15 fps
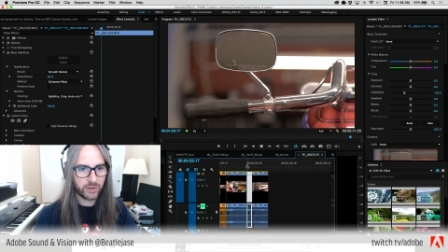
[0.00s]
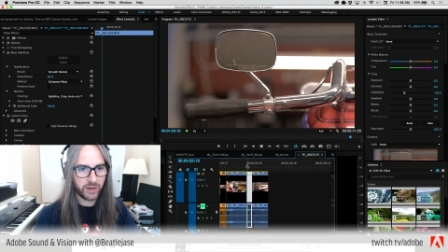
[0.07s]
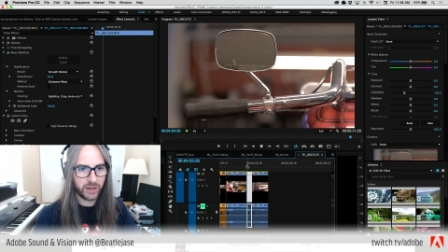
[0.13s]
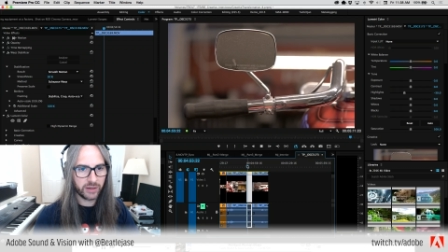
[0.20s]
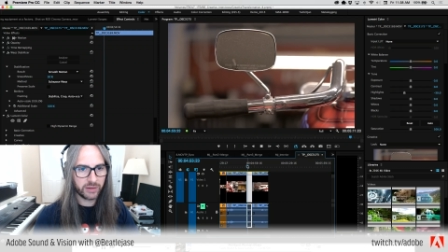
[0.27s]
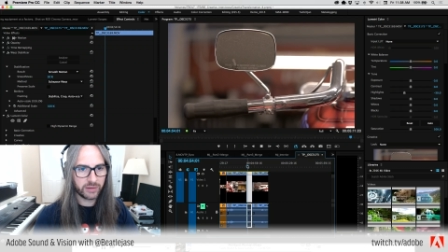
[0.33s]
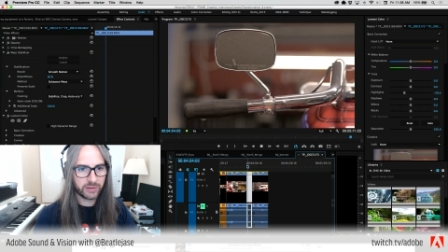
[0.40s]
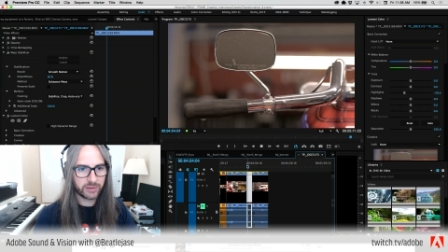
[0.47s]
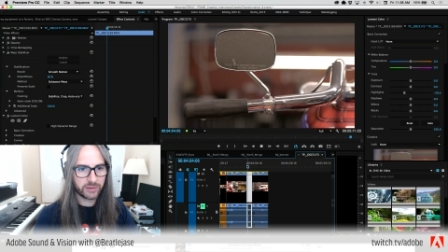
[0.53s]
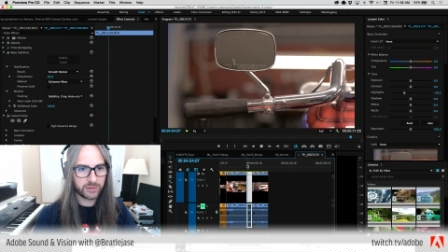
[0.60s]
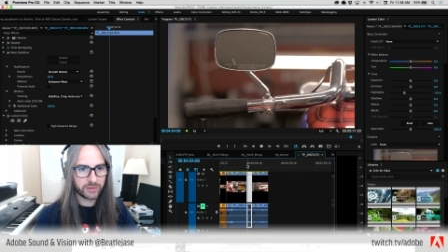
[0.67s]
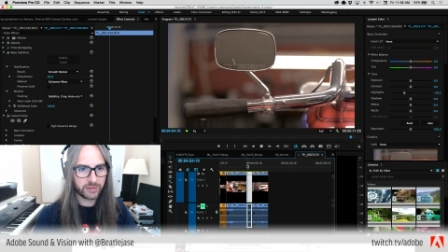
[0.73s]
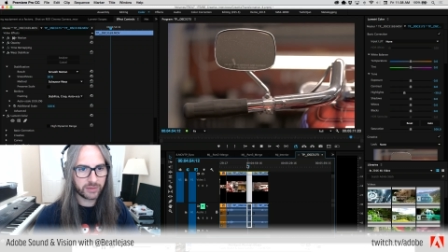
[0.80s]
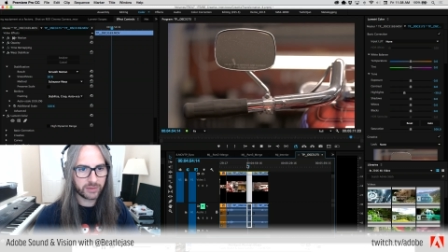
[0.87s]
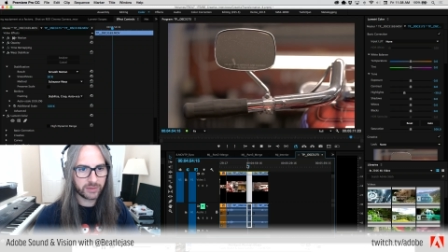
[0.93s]
All right.
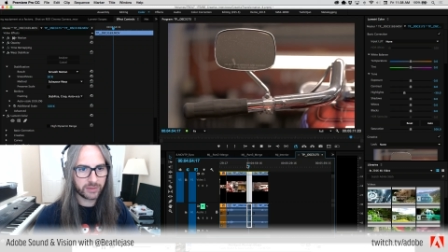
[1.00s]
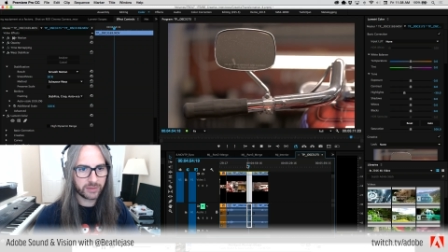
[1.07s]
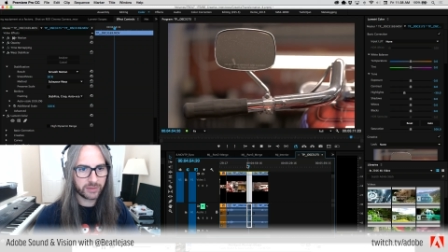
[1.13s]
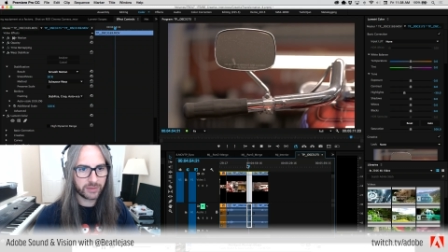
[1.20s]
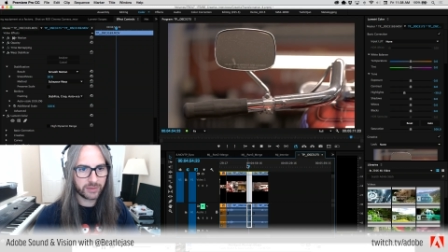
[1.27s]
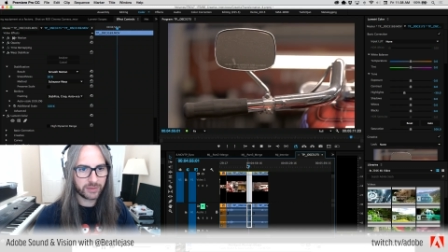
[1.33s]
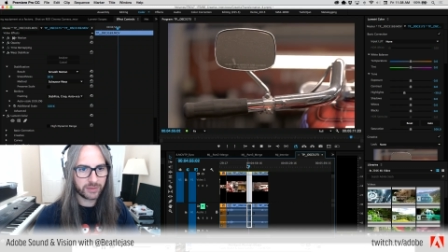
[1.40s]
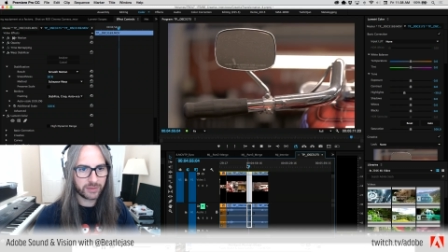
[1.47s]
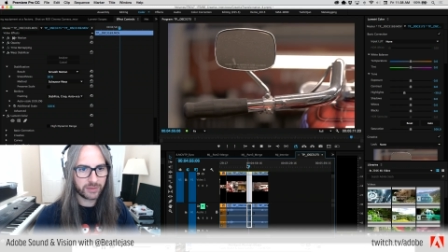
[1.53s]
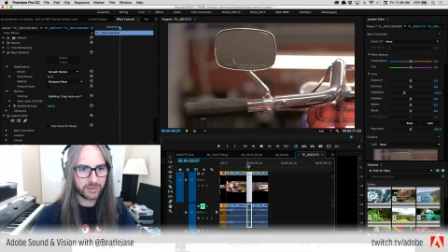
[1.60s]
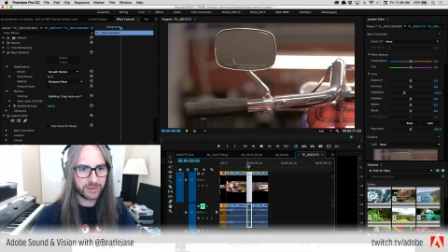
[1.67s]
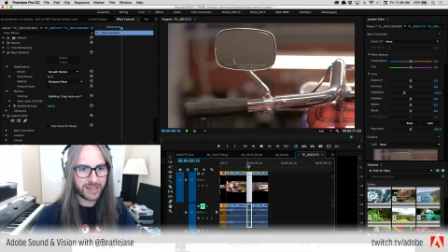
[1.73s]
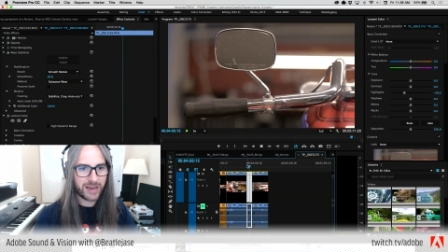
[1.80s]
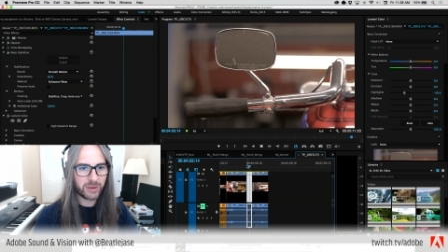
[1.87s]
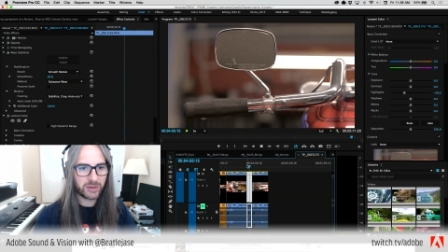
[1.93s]

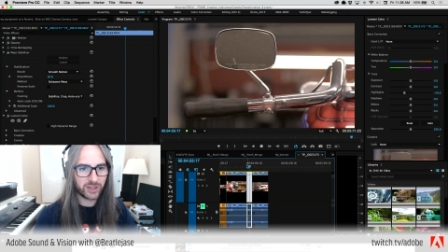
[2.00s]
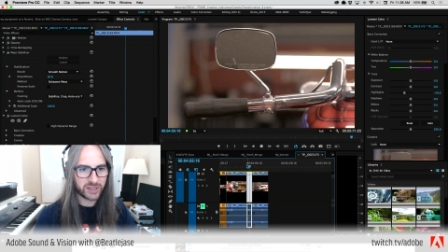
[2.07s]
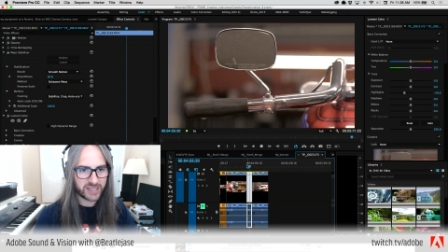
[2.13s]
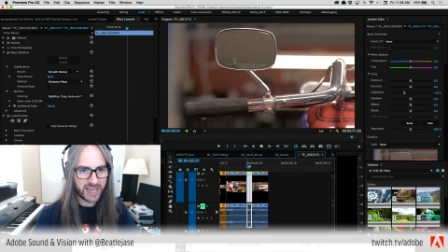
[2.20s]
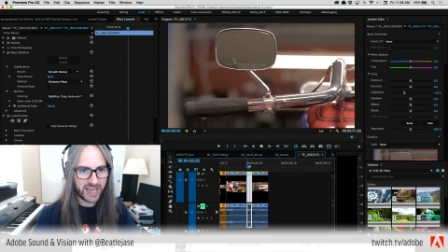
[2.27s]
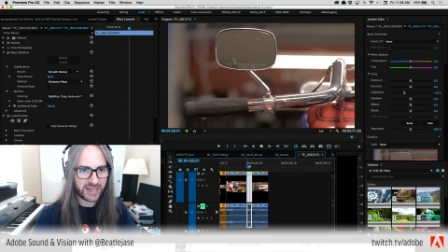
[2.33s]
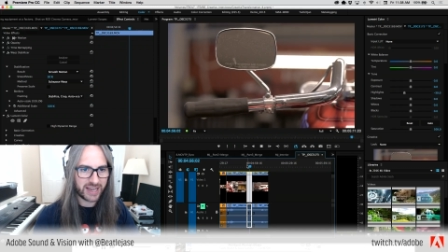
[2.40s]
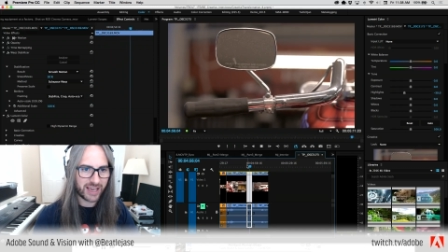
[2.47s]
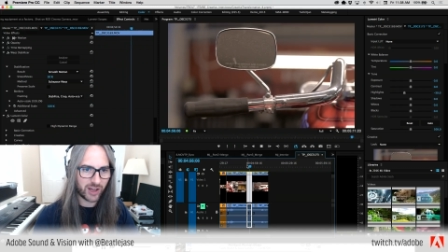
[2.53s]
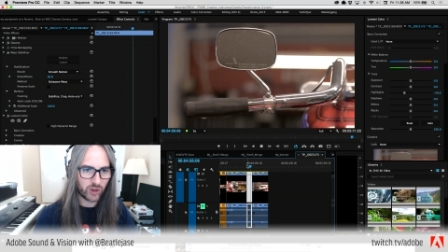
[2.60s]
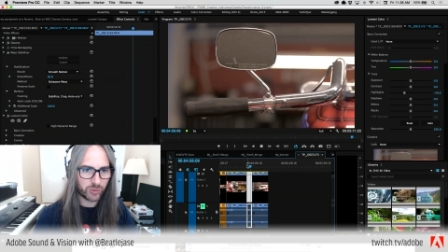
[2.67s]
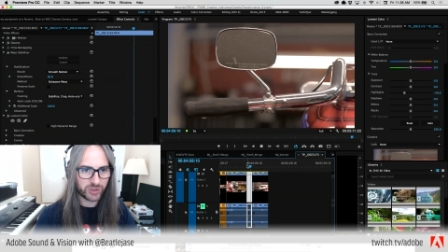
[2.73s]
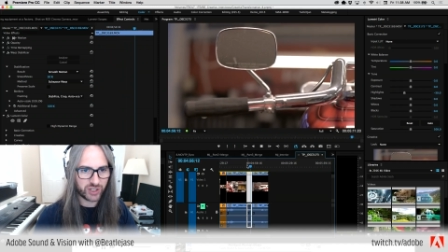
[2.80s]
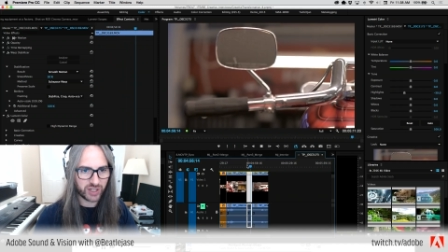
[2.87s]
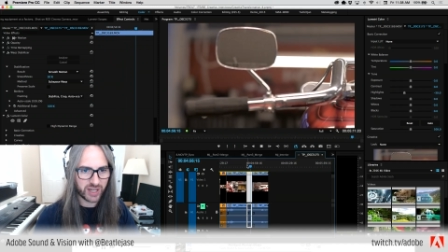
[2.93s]
Now it looks
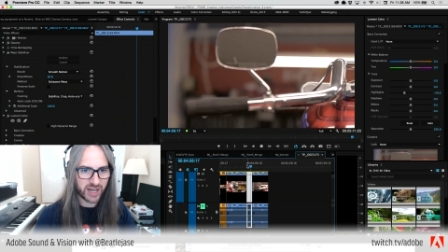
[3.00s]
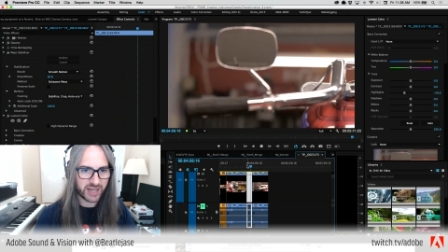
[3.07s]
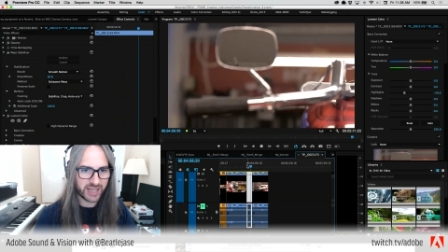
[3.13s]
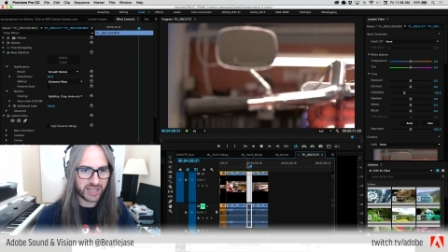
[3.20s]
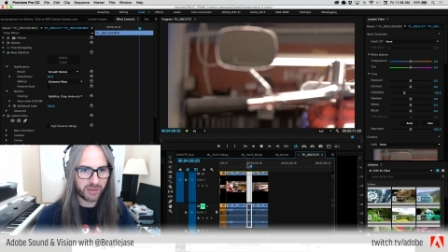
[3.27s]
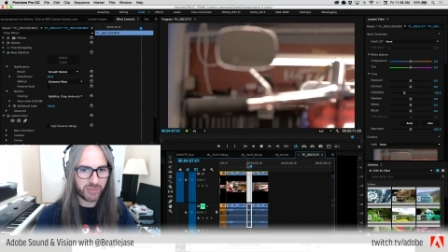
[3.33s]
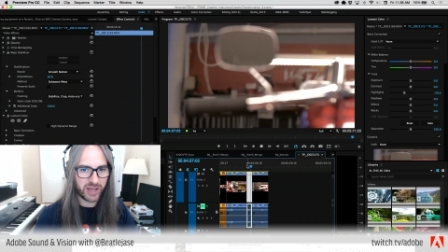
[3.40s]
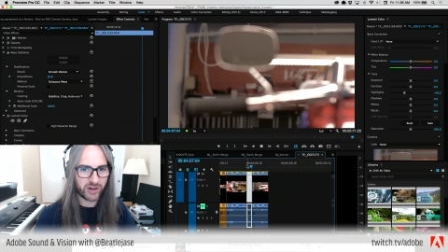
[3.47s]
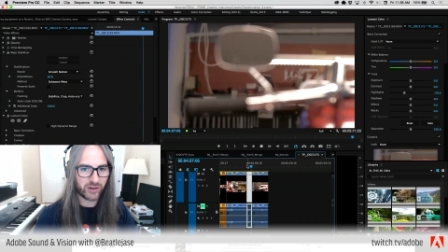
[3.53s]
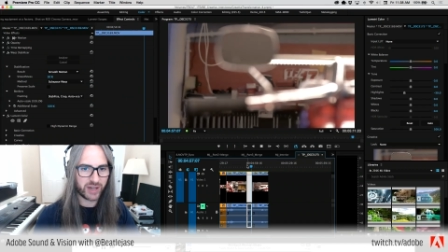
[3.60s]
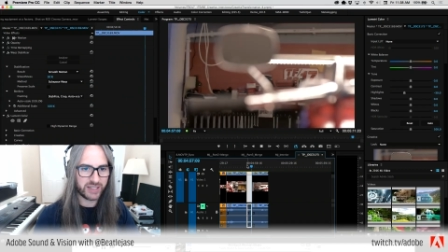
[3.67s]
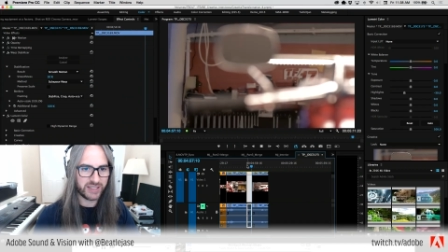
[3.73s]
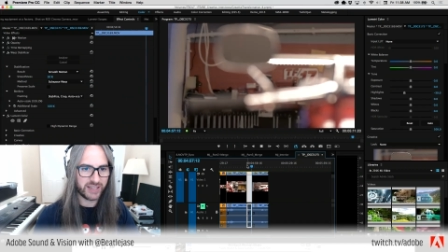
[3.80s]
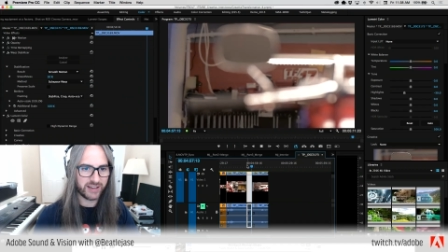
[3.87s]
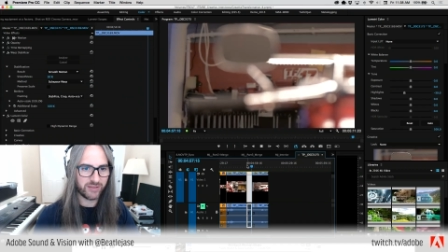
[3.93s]
handheld, but you kind of get a better
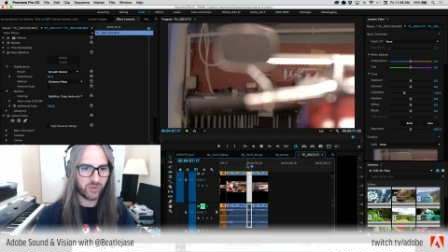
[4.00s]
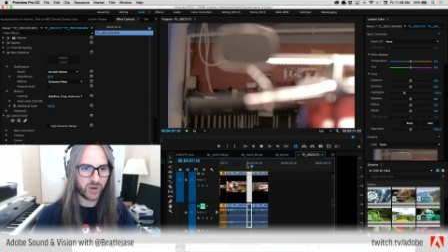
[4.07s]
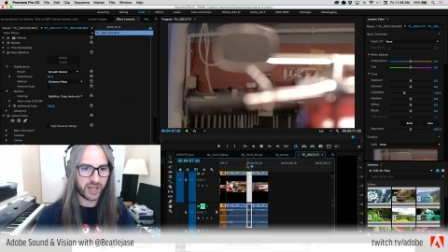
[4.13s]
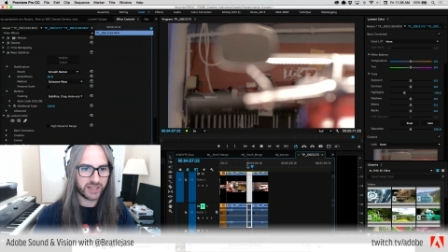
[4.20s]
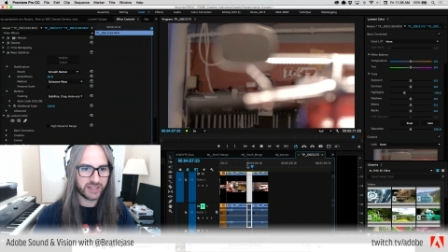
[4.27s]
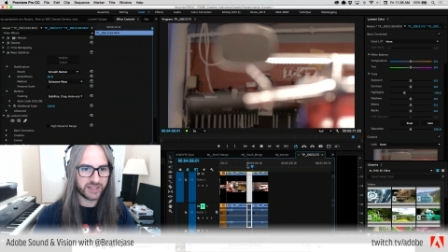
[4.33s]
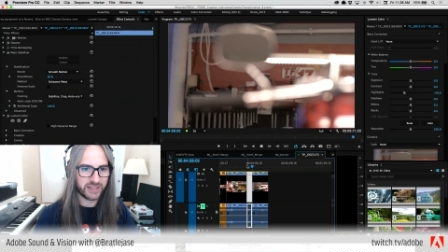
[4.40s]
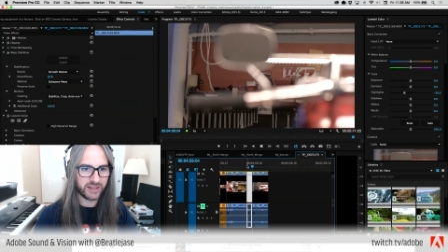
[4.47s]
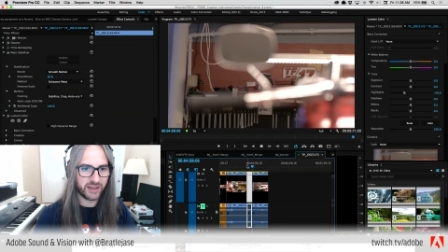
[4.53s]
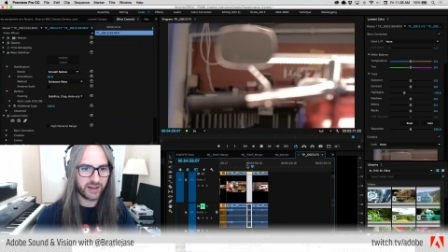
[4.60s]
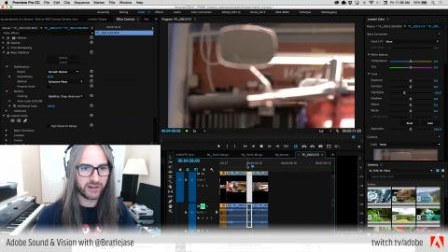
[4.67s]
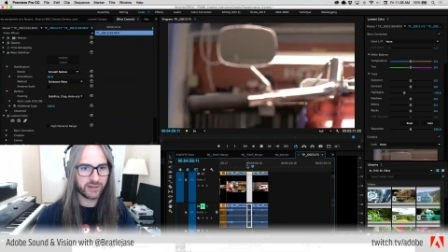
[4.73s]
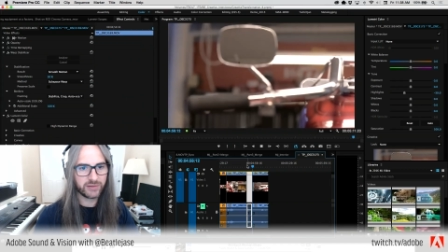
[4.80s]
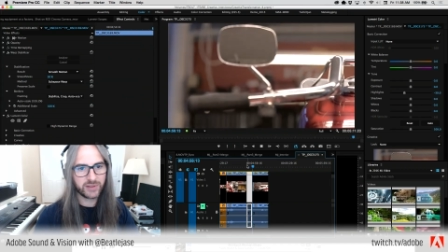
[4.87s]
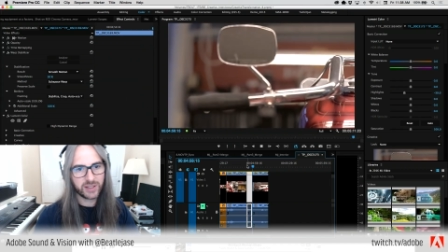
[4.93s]
idea of what I did
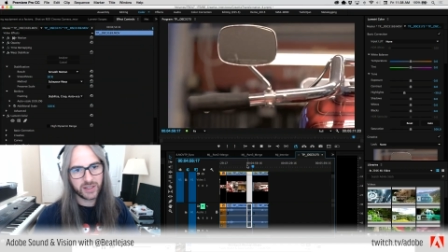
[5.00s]
there.